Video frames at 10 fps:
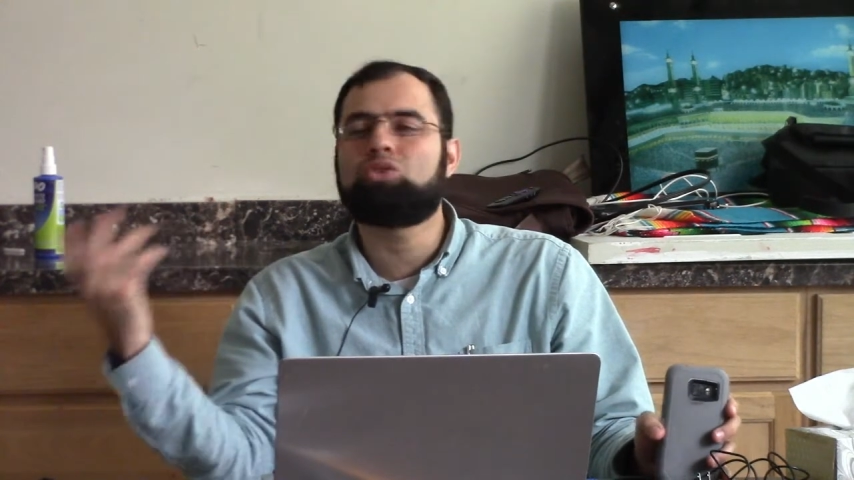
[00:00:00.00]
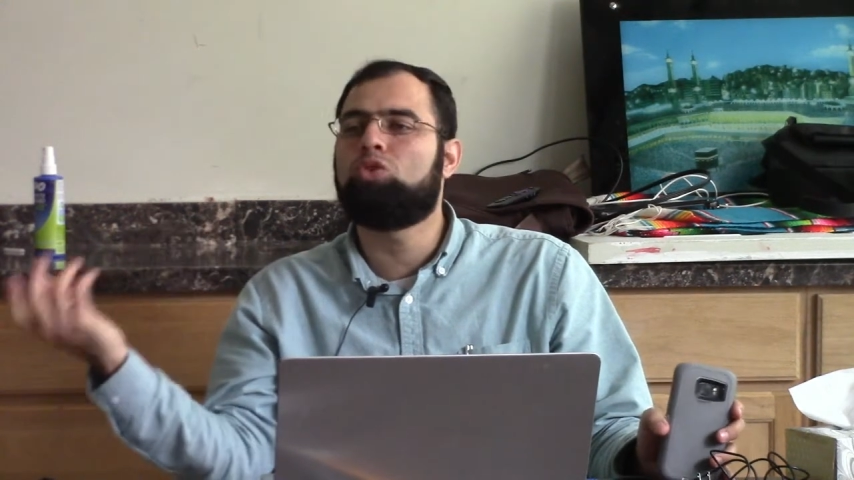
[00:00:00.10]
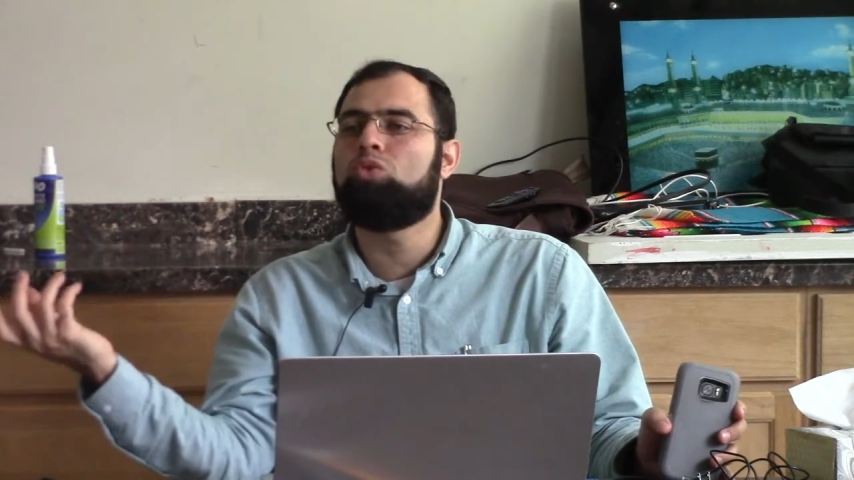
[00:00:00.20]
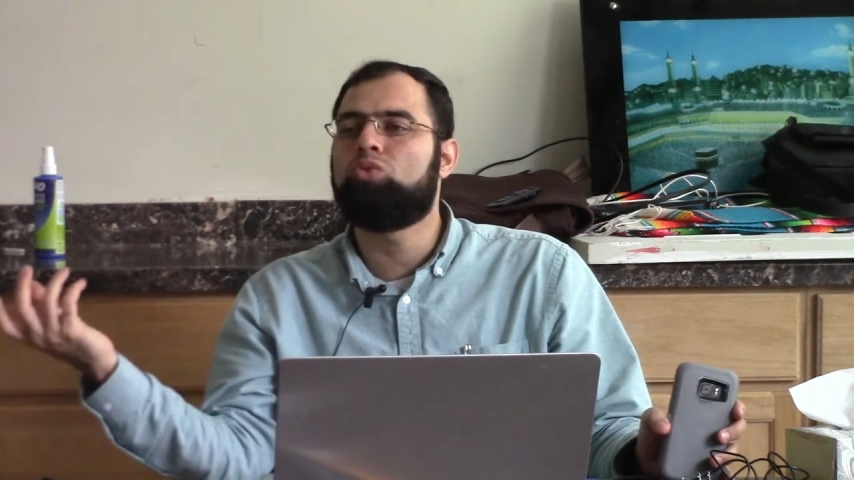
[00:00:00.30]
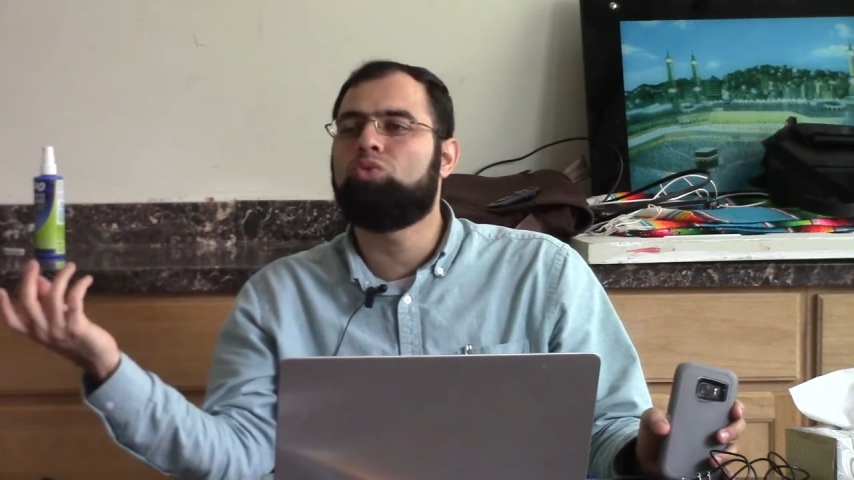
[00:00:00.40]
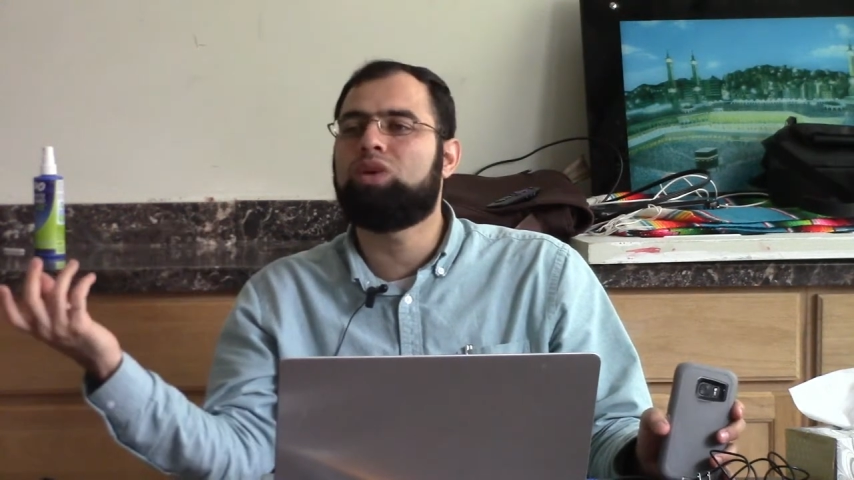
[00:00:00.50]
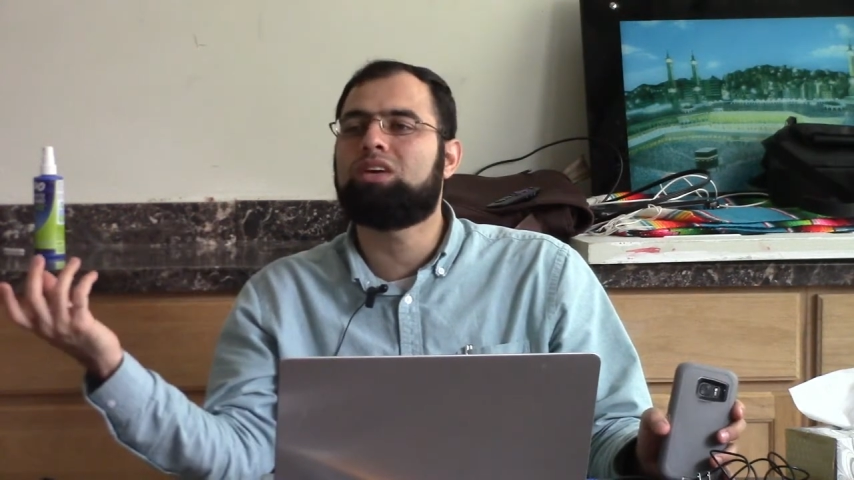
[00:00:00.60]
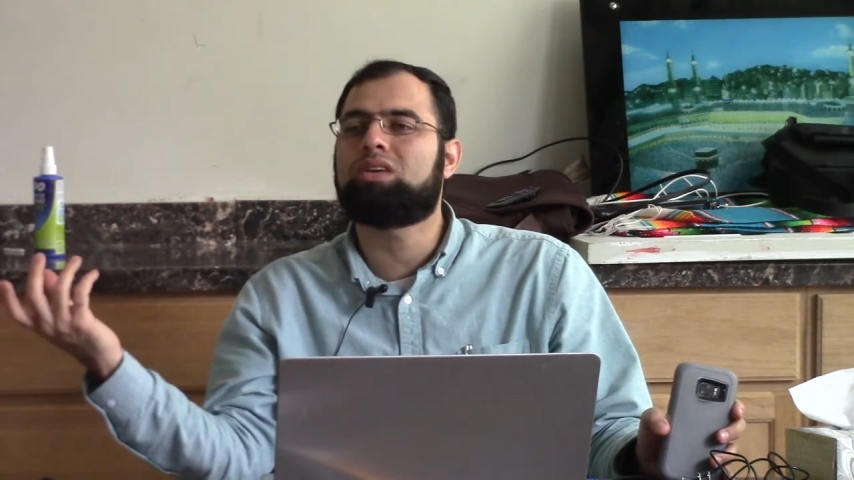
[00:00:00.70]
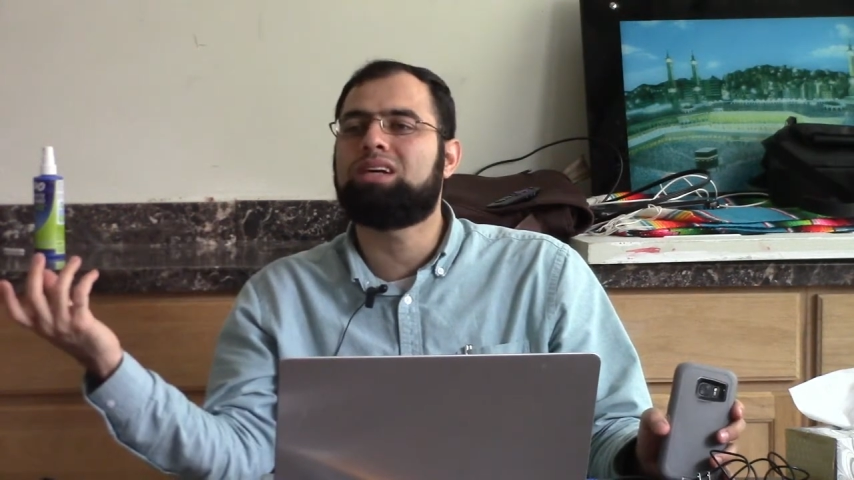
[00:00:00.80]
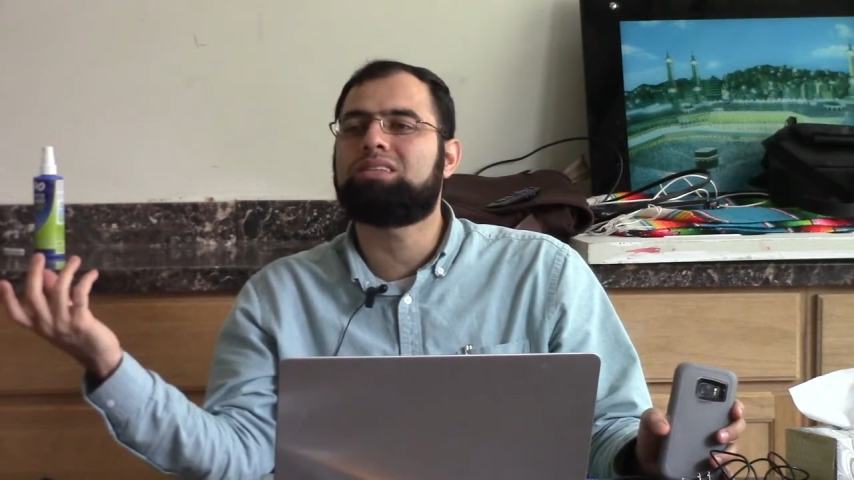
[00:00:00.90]

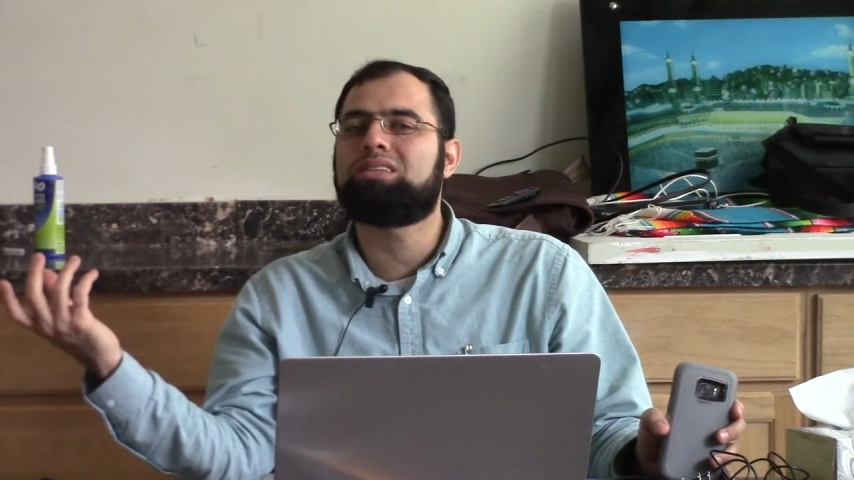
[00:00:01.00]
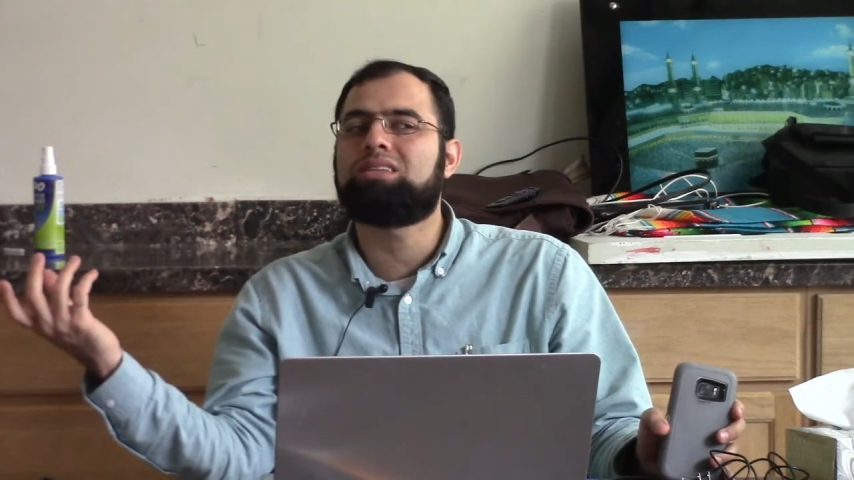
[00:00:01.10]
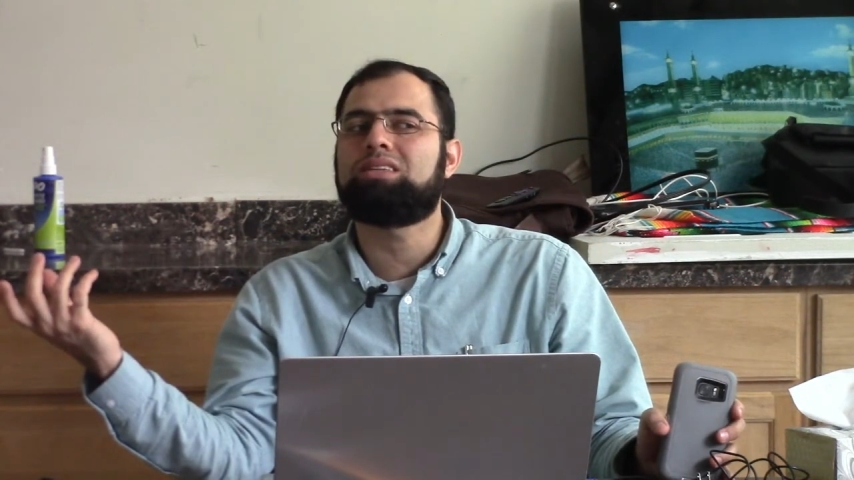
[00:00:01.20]
Kuwirat.